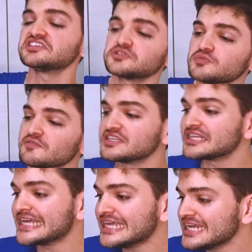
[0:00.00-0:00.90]
This one with the
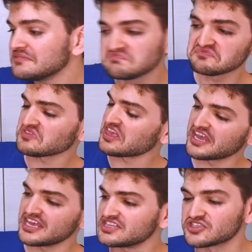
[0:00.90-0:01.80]
lady,
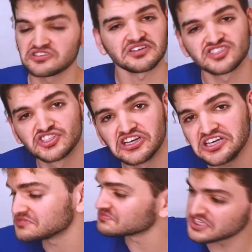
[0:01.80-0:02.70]
it's
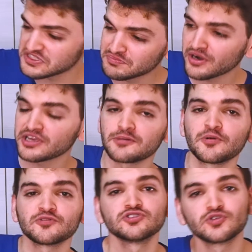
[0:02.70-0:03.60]
good. It's
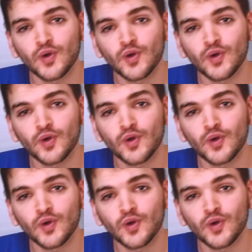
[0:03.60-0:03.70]
marketable to the